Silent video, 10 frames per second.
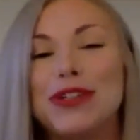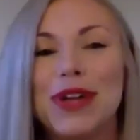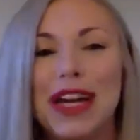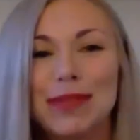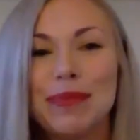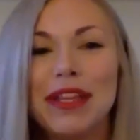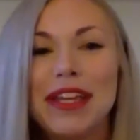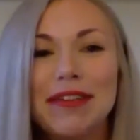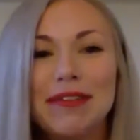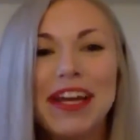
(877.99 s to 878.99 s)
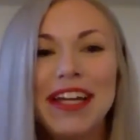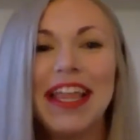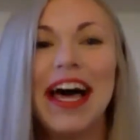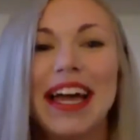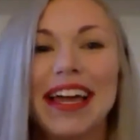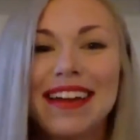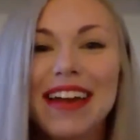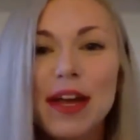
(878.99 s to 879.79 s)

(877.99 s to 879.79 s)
you guys believe in like